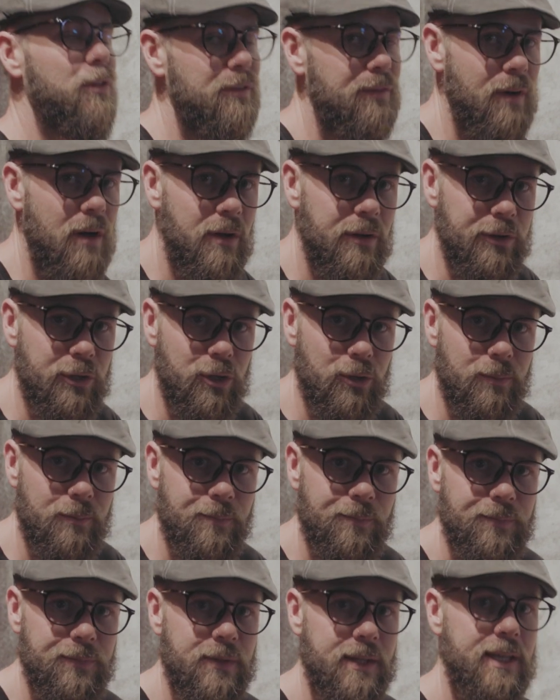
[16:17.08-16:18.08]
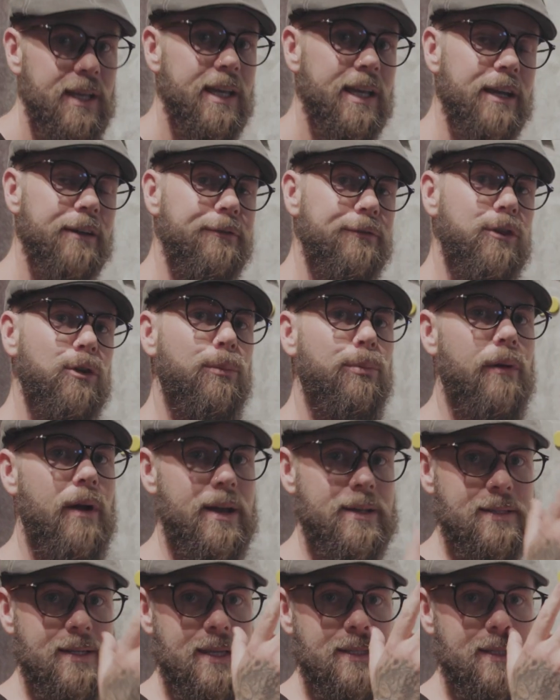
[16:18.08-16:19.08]
the volume if you
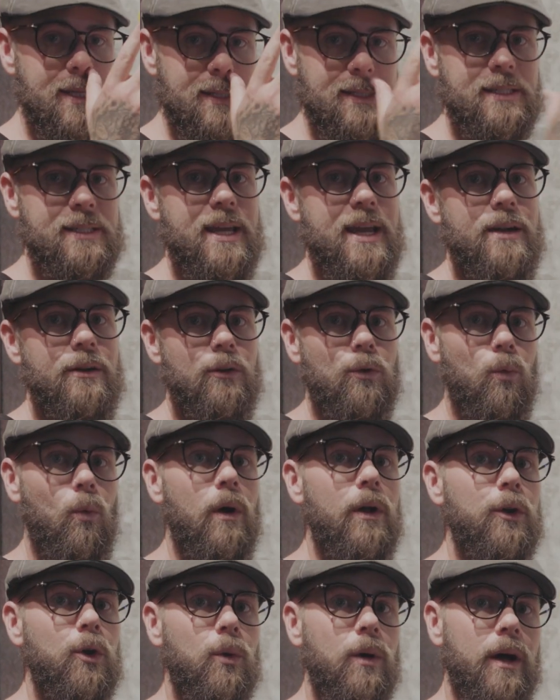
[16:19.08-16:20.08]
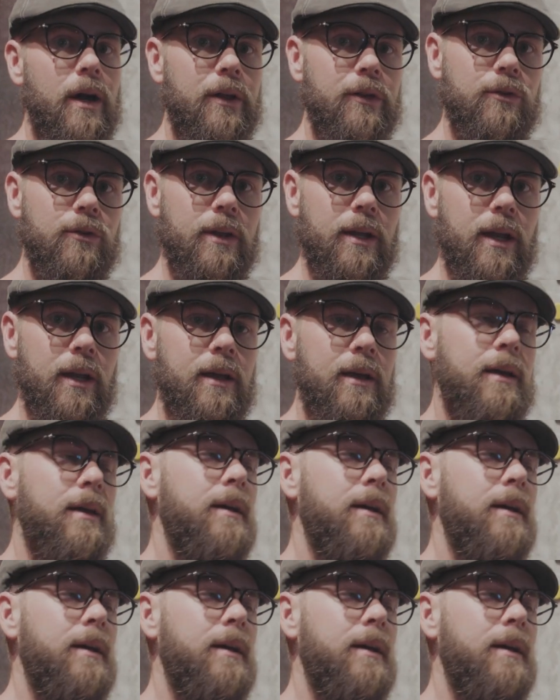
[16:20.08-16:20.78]
process it standard 1 to 100.